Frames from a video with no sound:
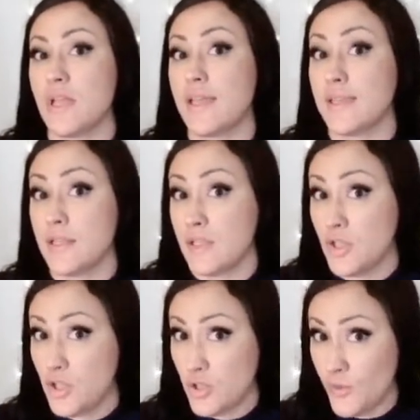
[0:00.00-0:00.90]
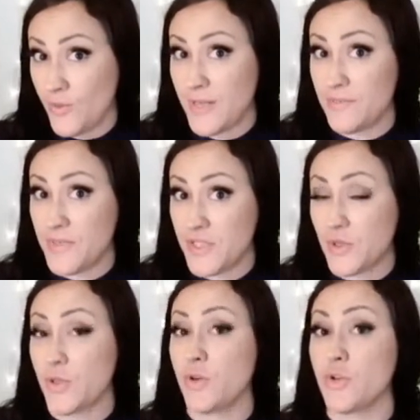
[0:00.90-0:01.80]
and then cure it so that
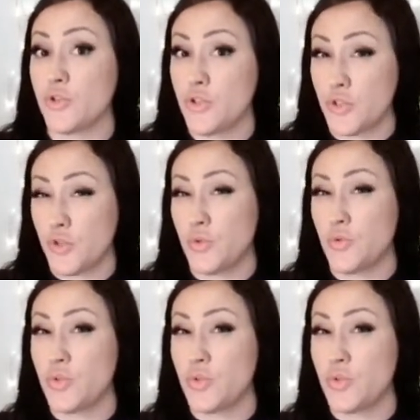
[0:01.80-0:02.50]
you've got two